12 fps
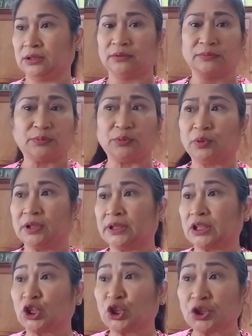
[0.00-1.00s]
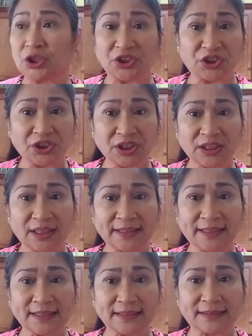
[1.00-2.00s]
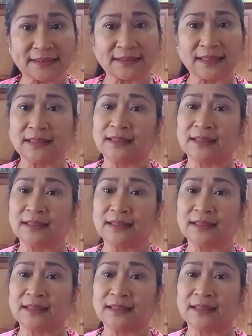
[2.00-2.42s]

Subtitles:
if you want crunchy, I guess.